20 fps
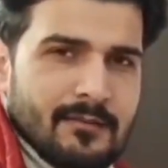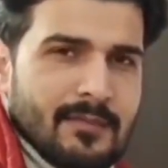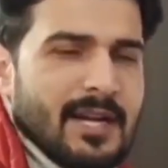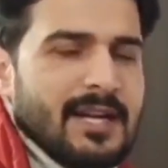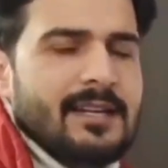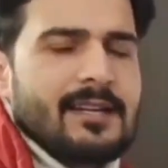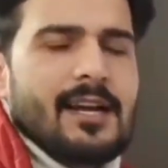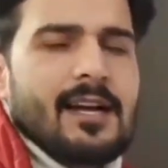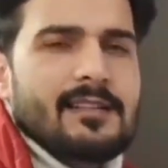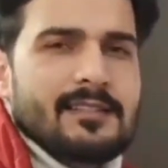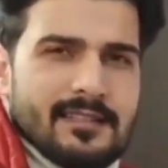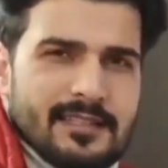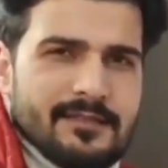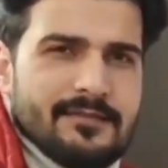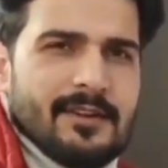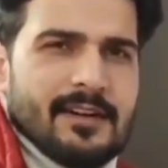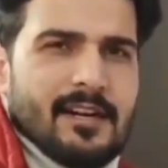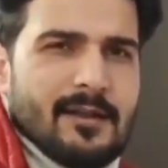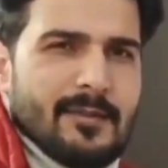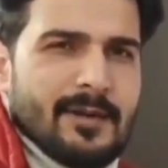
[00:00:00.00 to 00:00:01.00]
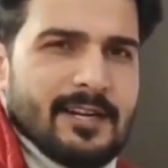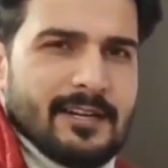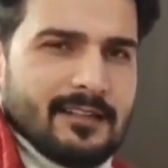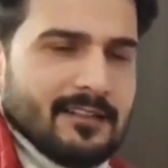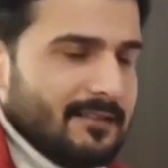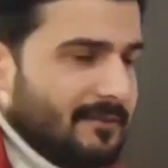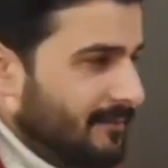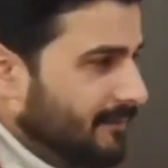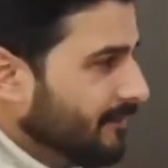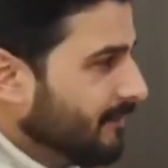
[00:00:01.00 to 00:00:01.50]
My task is
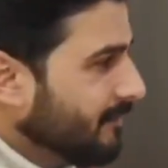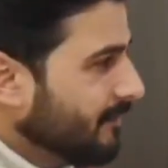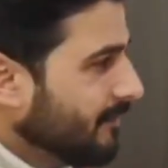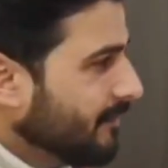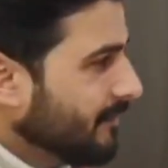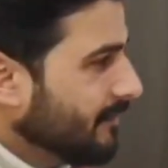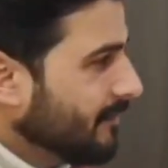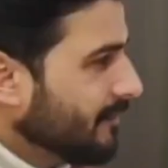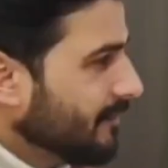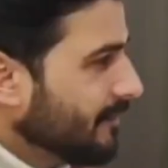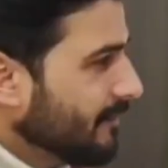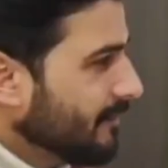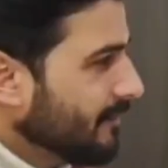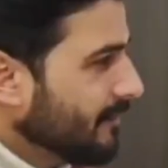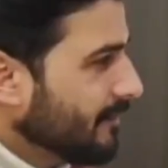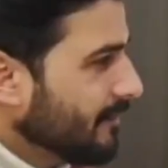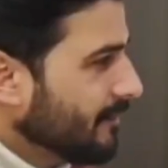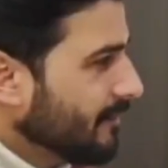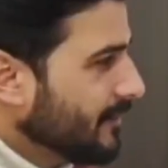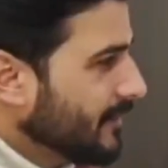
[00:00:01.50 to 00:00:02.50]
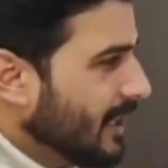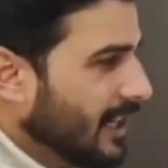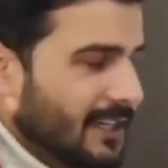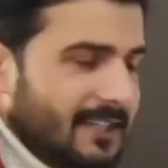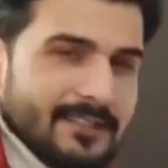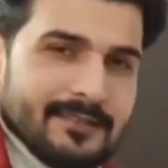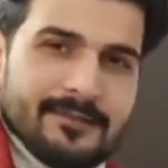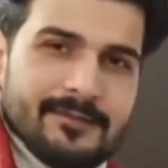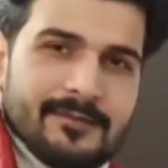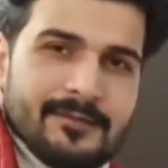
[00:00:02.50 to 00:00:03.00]
fundamental.
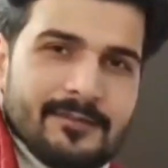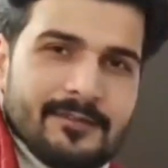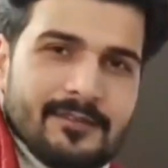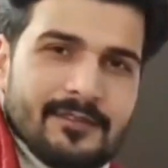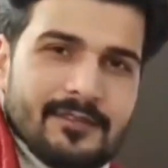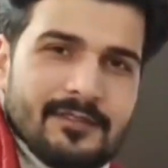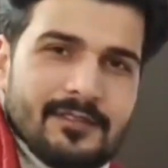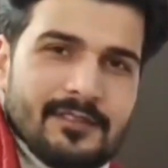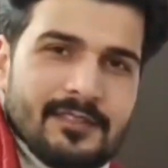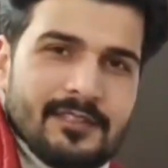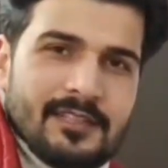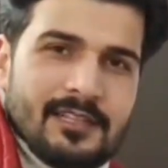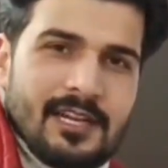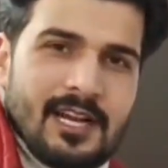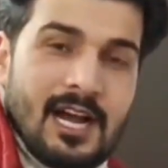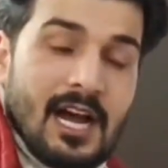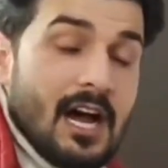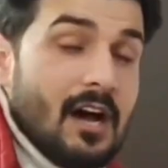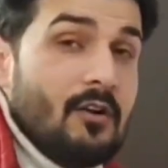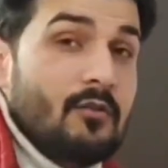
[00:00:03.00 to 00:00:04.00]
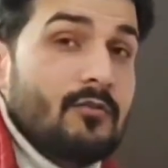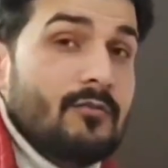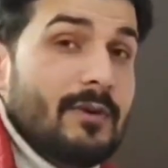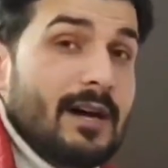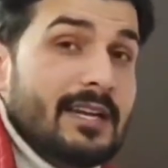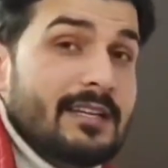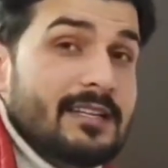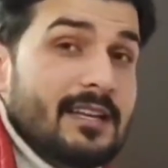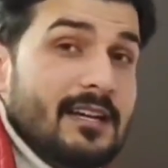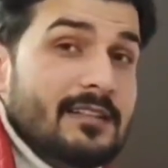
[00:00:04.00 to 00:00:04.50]
Right? How
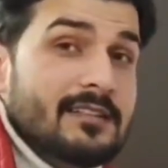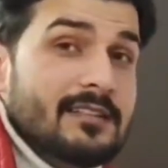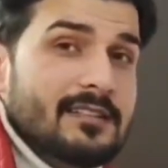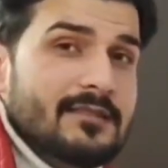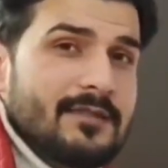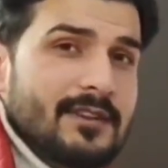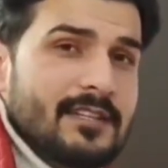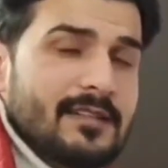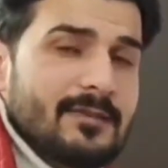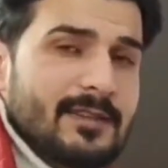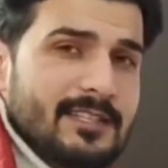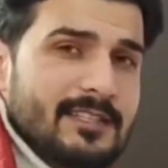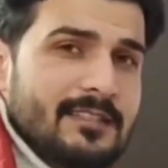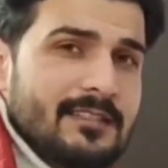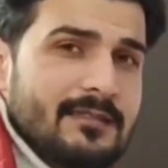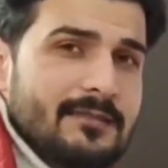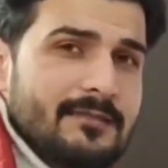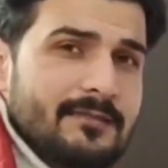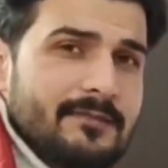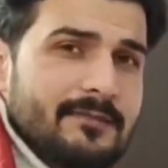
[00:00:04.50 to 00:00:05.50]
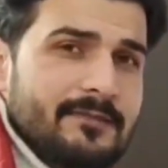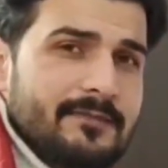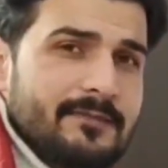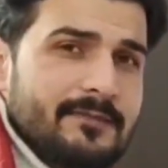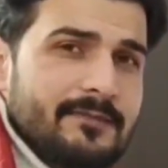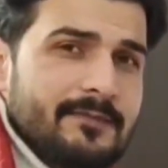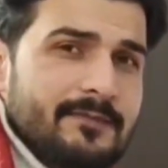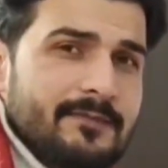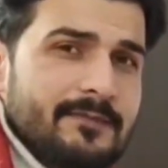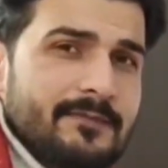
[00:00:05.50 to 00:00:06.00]
my task is fundamental?
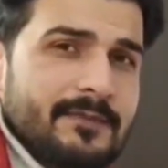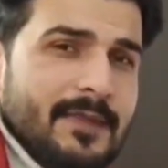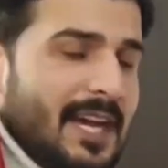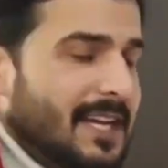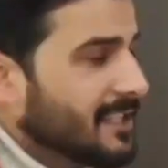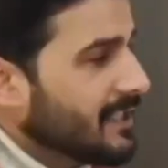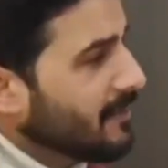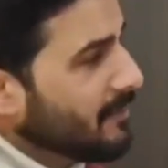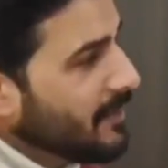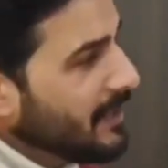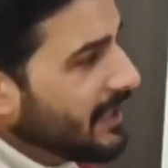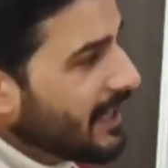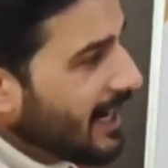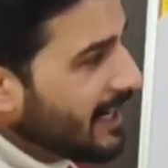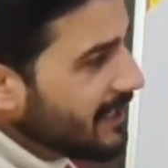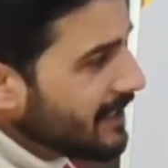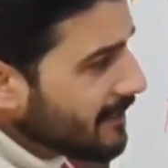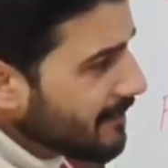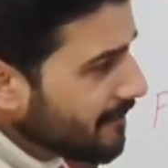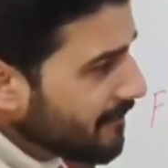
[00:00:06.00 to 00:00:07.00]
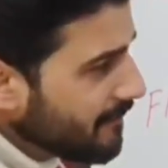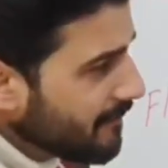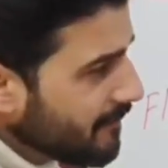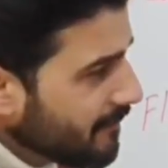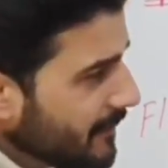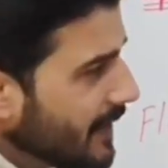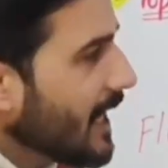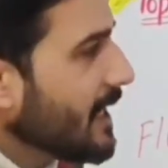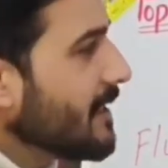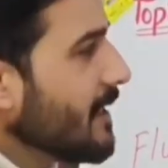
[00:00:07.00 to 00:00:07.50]
I simply write
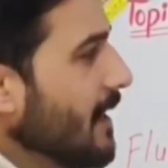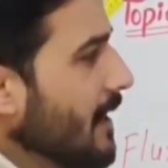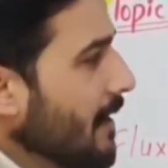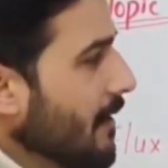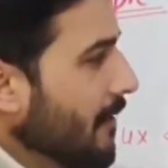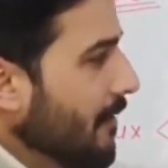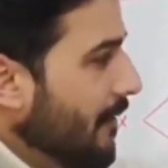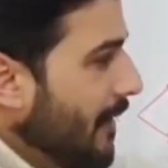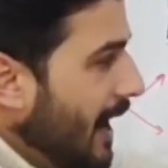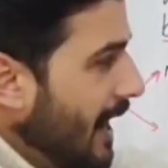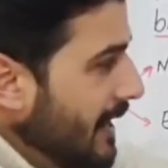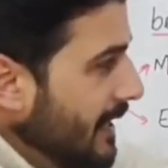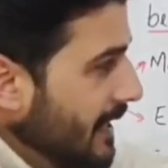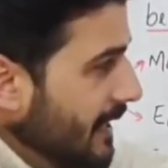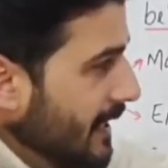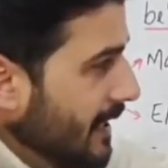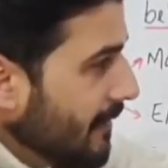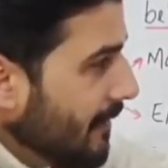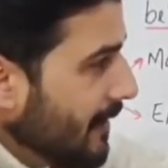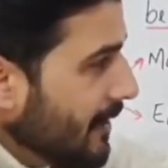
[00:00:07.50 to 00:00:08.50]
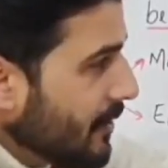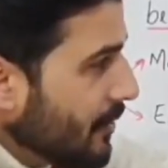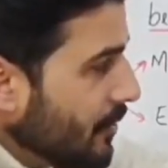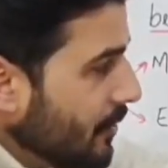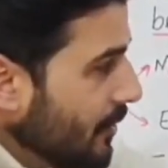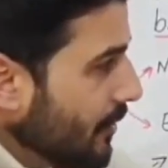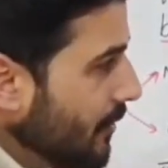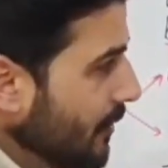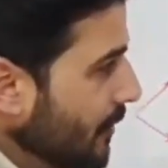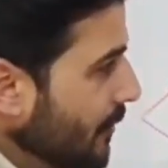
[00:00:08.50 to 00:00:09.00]
that phi equals
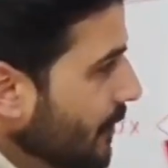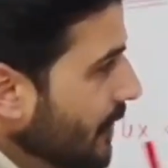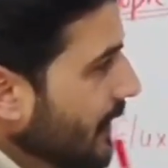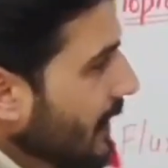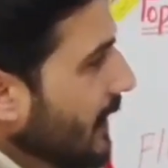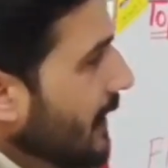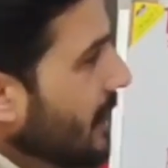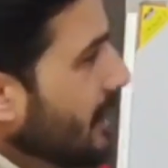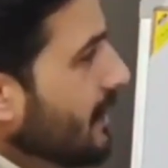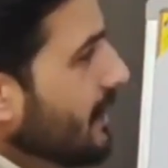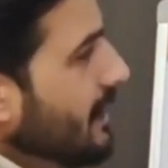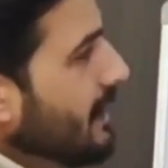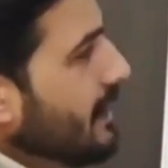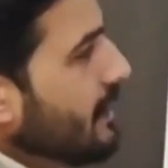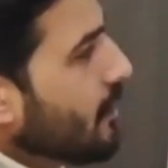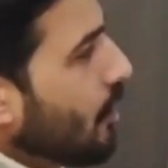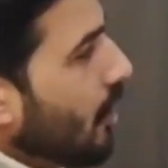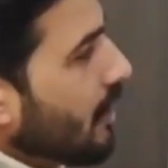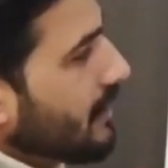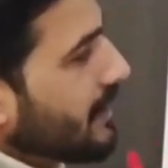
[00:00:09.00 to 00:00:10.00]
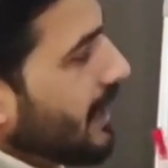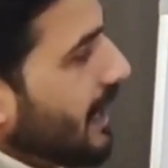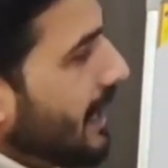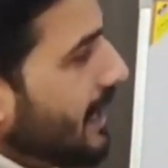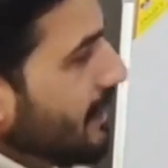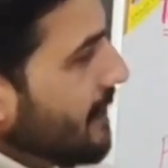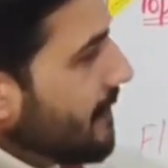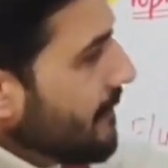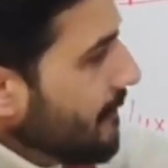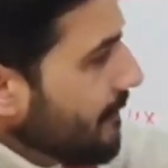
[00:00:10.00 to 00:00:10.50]
to T dot
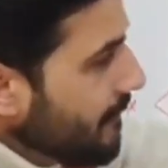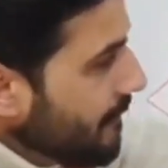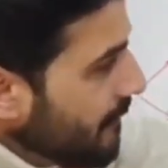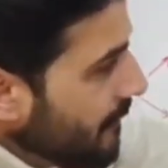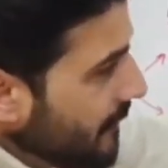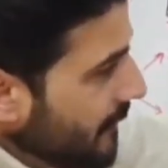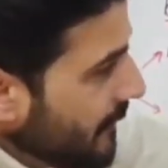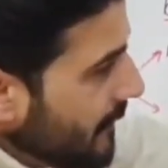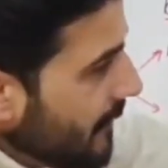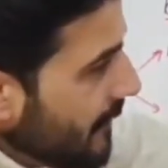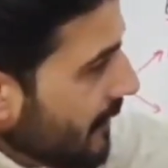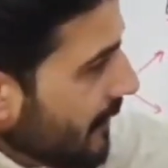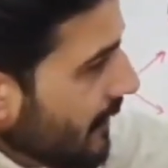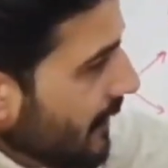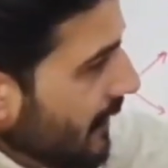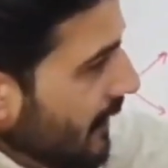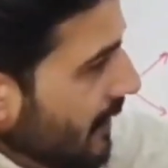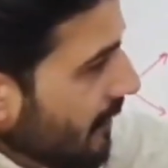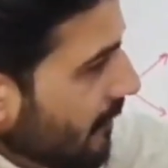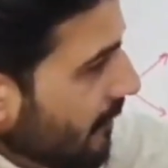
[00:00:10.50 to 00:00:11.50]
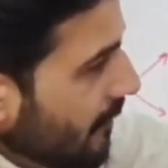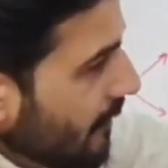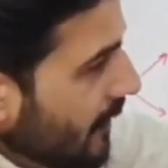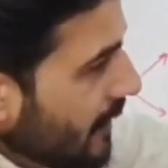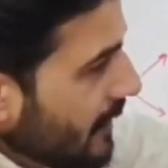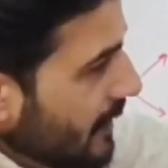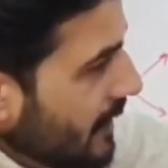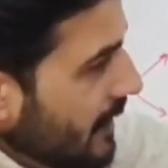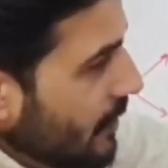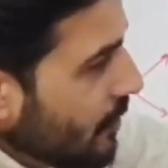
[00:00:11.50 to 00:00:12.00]
N
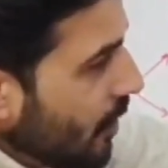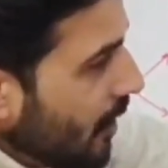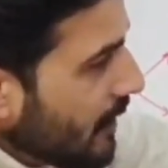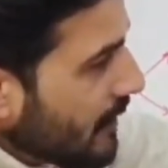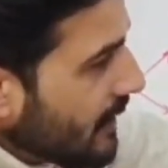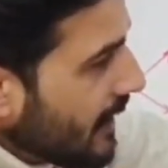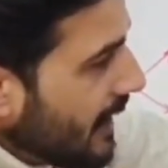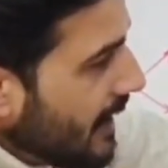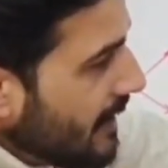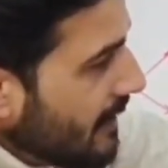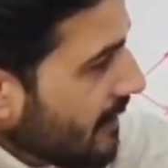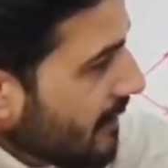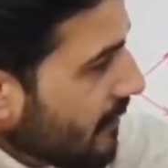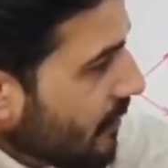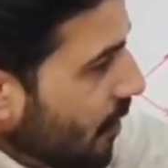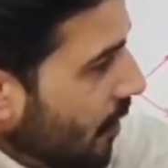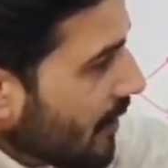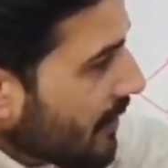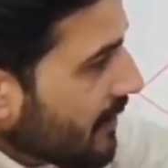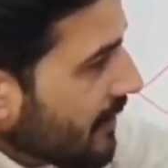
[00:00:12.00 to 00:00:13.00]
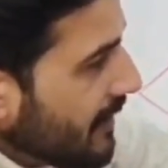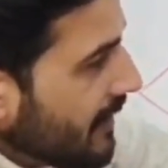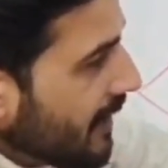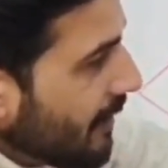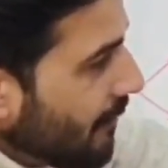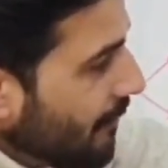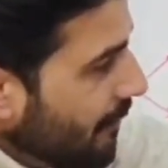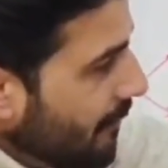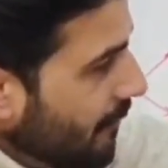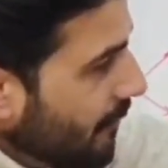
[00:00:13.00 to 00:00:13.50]
cos
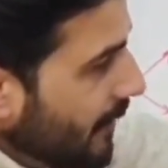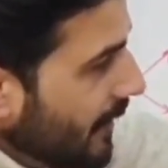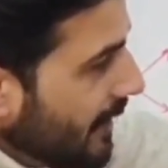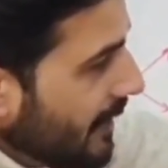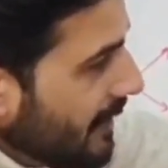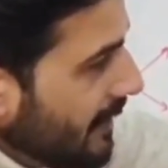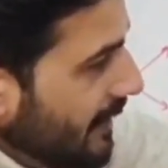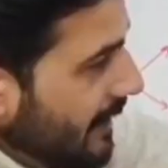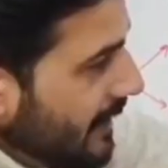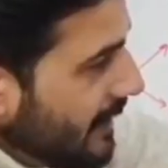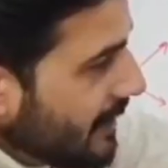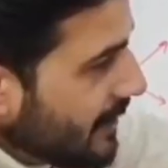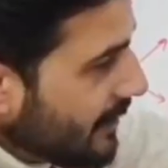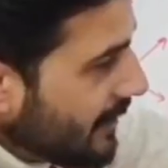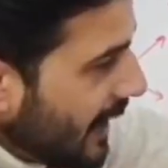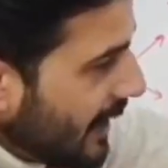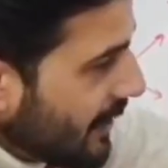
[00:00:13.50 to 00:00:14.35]
theta, where T is